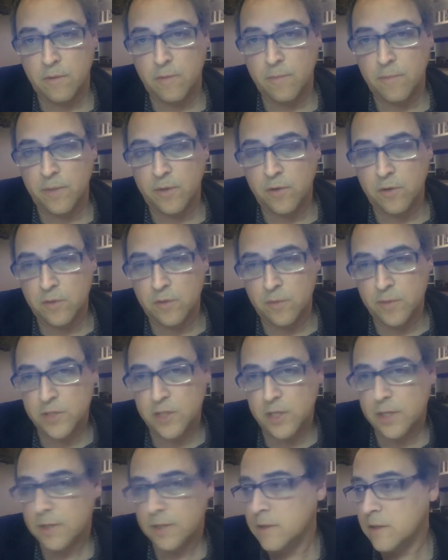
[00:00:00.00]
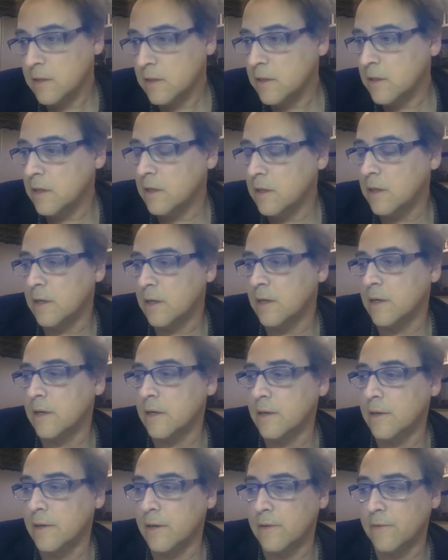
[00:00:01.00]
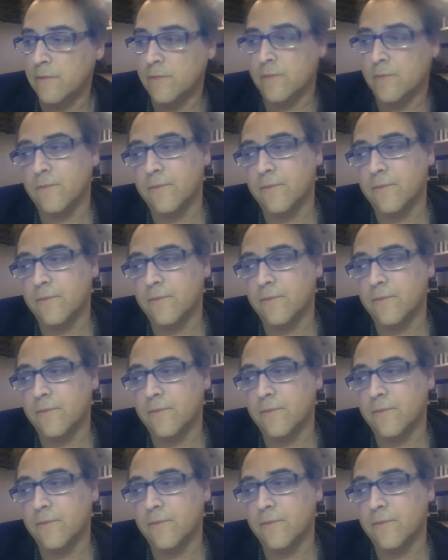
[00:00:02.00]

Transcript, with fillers: Mykola Bazhan, uh, of